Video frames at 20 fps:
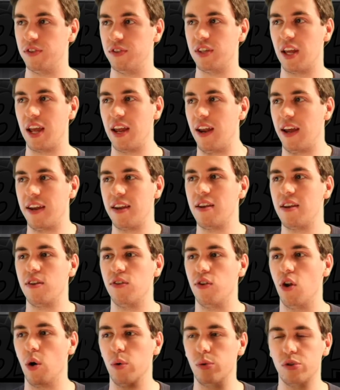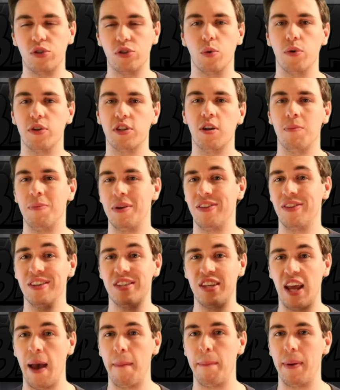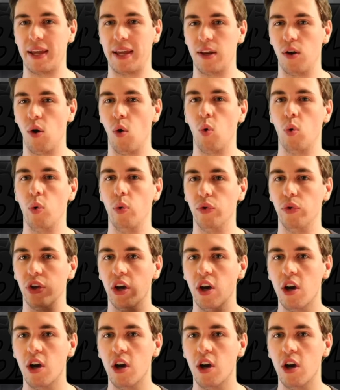and I didn't know stories could be this epic and hold